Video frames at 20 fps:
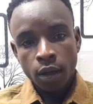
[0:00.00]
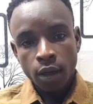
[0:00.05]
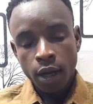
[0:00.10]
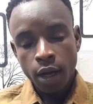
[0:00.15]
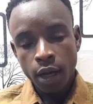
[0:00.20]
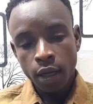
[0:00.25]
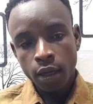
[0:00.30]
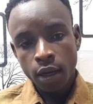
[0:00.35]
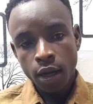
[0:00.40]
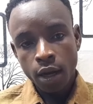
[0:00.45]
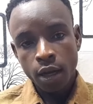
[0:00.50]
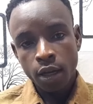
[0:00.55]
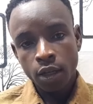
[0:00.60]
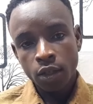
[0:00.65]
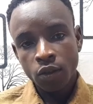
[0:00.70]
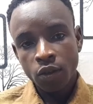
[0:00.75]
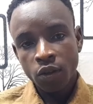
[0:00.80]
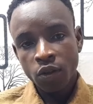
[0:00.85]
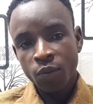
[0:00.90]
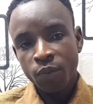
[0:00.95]
Hi
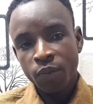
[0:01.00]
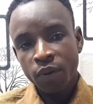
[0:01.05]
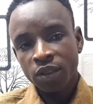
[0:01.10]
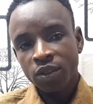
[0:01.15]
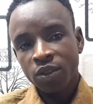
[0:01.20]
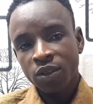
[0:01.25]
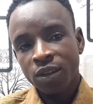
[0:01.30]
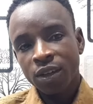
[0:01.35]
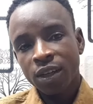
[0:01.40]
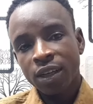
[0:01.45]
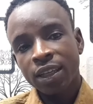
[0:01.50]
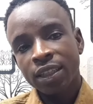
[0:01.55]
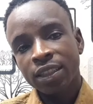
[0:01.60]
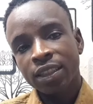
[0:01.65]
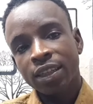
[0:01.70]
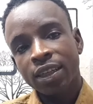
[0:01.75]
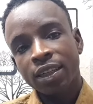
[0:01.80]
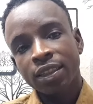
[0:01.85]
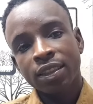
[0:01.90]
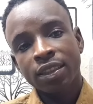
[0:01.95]
guys, welcome back to another
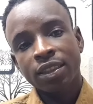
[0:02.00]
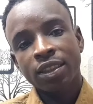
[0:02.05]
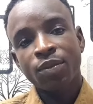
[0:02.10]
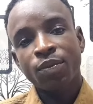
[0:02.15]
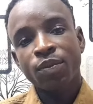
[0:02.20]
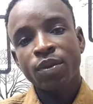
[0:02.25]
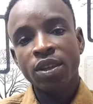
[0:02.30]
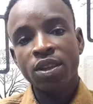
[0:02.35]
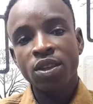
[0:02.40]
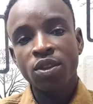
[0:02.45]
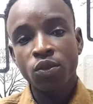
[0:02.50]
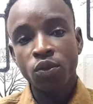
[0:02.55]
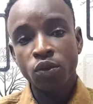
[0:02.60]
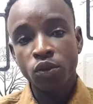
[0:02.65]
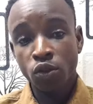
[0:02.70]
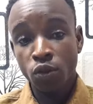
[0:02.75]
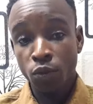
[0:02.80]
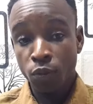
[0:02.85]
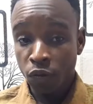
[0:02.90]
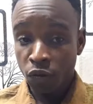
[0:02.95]
Nigeria Entertainment
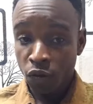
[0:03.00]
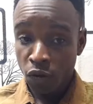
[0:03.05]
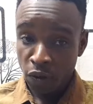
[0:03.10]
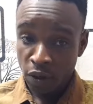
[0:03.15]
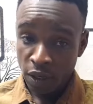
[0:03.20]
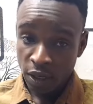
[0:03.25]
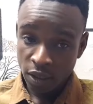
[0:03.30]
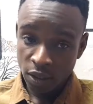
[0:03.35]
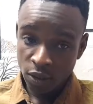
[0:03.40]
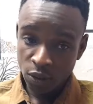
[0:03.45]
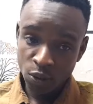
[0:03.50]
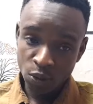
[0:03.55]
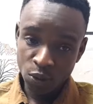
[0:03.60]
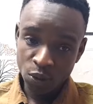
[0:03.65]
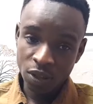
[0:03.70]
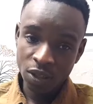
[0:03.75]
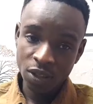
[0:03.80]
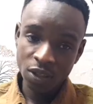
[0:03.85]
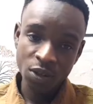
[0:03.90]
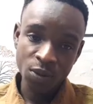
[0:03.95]
News. So before we get into
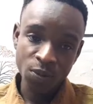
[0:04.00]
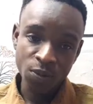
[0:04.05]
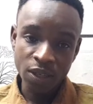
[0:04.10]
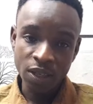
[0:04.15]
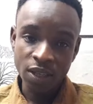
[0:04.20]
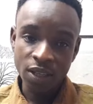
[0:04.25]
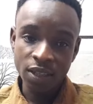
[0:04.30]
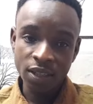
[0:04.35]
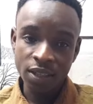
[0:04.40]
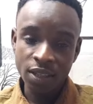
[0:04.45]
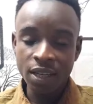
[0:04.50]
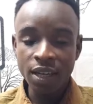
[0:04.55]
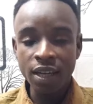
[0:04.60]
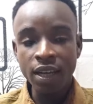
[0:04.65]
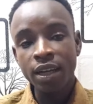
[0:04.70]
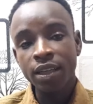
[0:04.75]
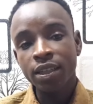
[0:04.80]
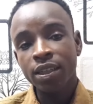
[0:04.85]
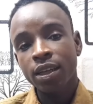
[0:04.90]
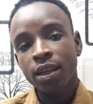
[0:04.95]
today's update, here
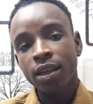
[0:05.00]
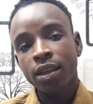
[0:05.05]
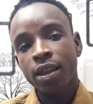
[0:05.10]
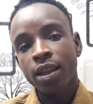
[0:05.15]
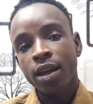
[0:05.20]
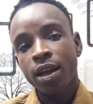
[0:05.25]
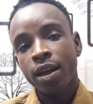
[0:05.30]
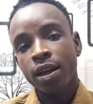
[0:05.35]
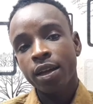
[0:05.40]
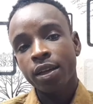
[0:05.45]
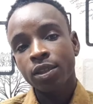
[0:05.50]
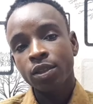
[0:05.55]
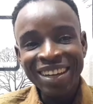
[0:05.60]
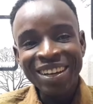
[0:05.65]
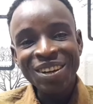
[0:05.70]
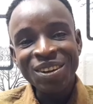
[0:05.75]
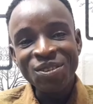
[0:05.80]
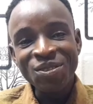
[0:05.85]
are the headlines.